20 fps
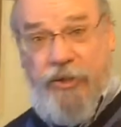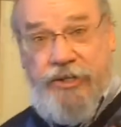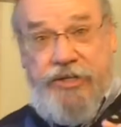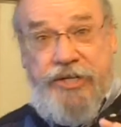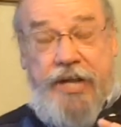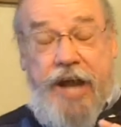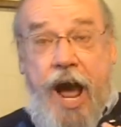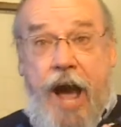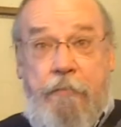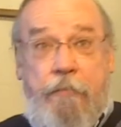Or
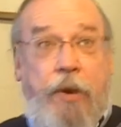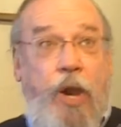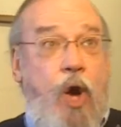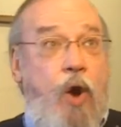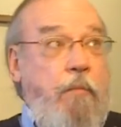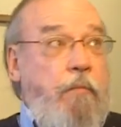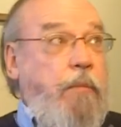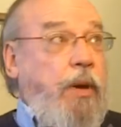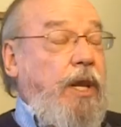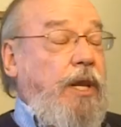
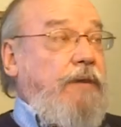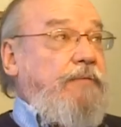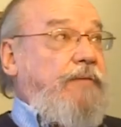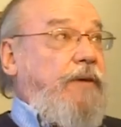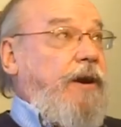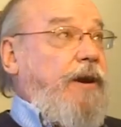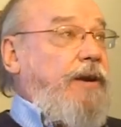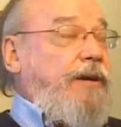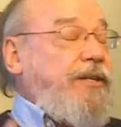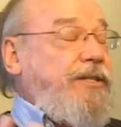Diablo
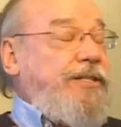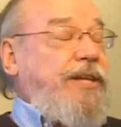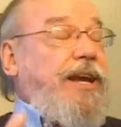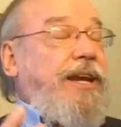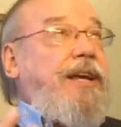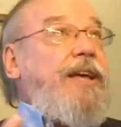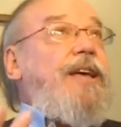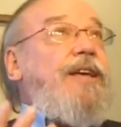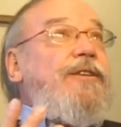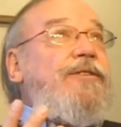Boulevard. It's
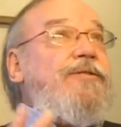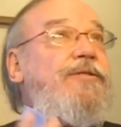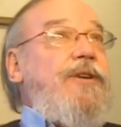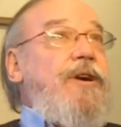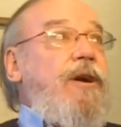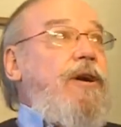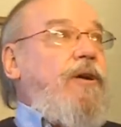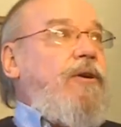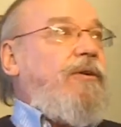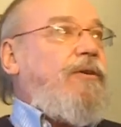like,
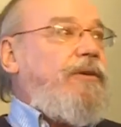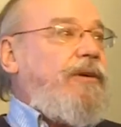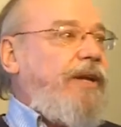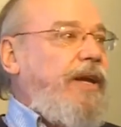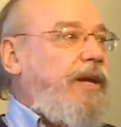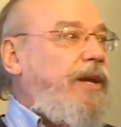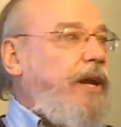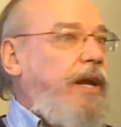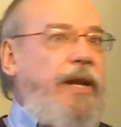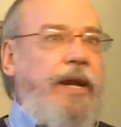
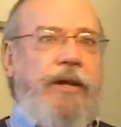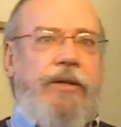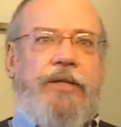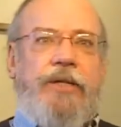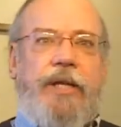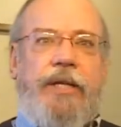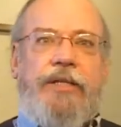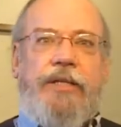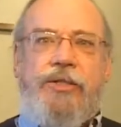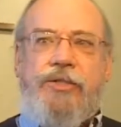no. And how
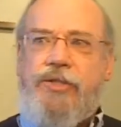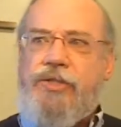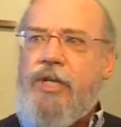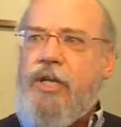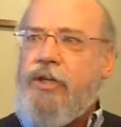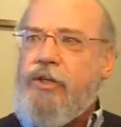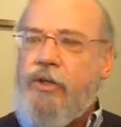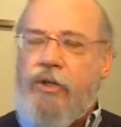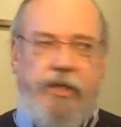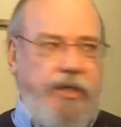do you like to
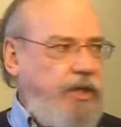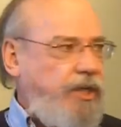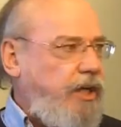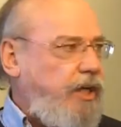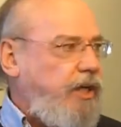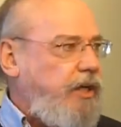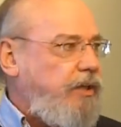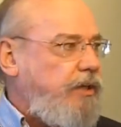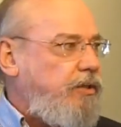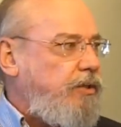send your
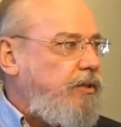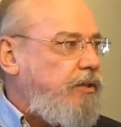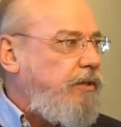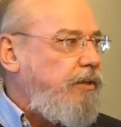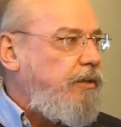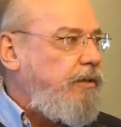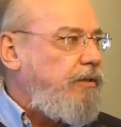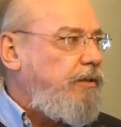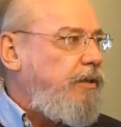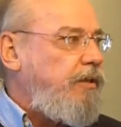
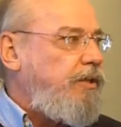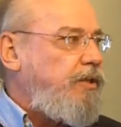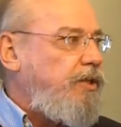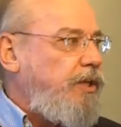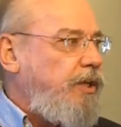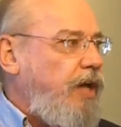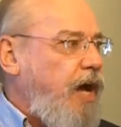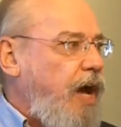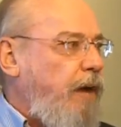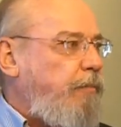kids to
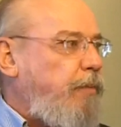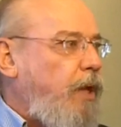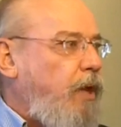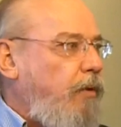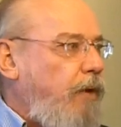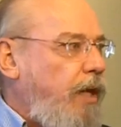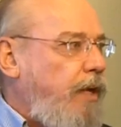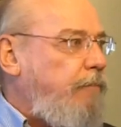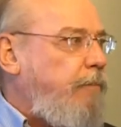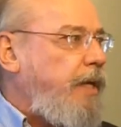
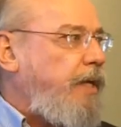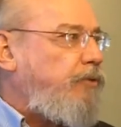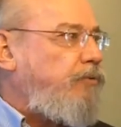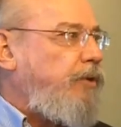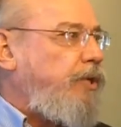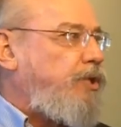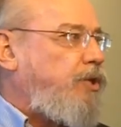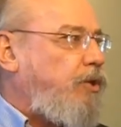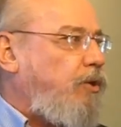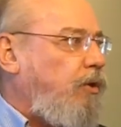Diablo
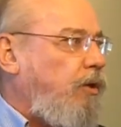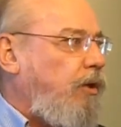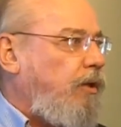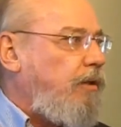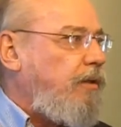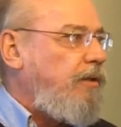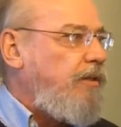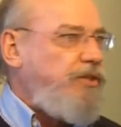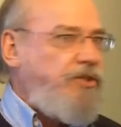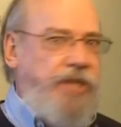Elementary
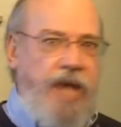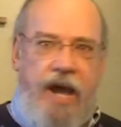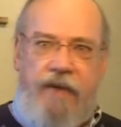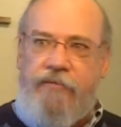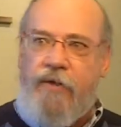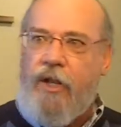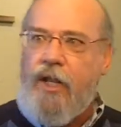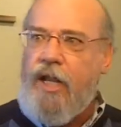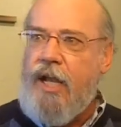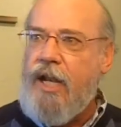School?
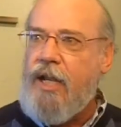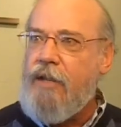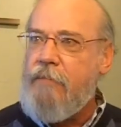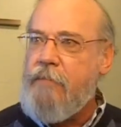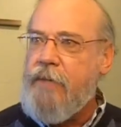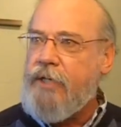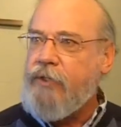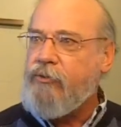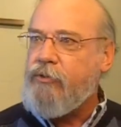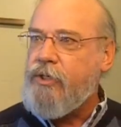Devil
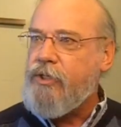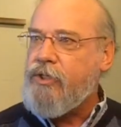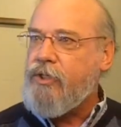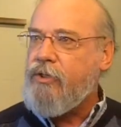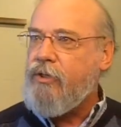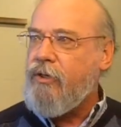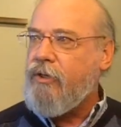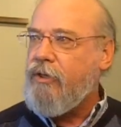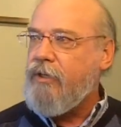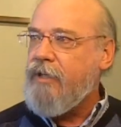Elementary
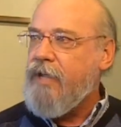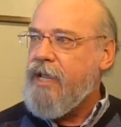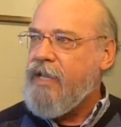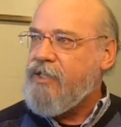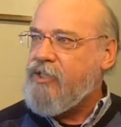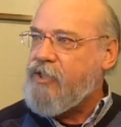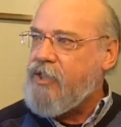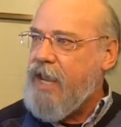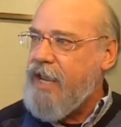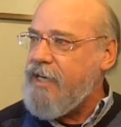School.
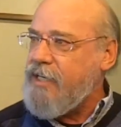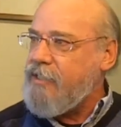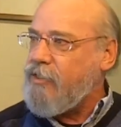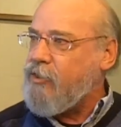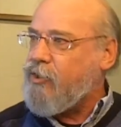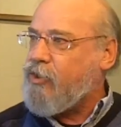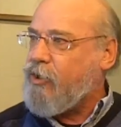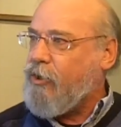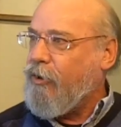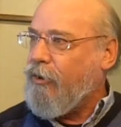
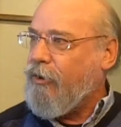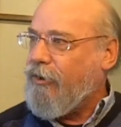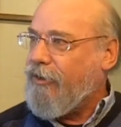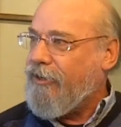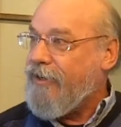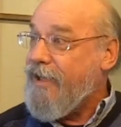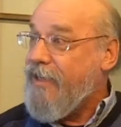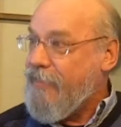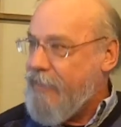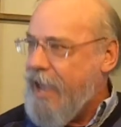Satan
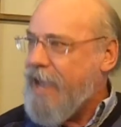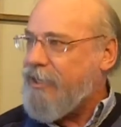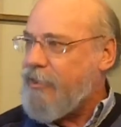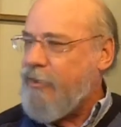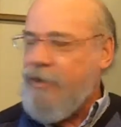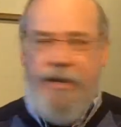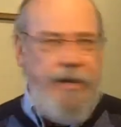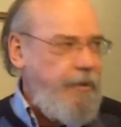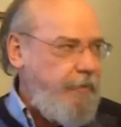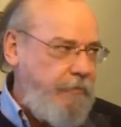School.
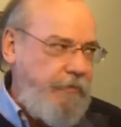That's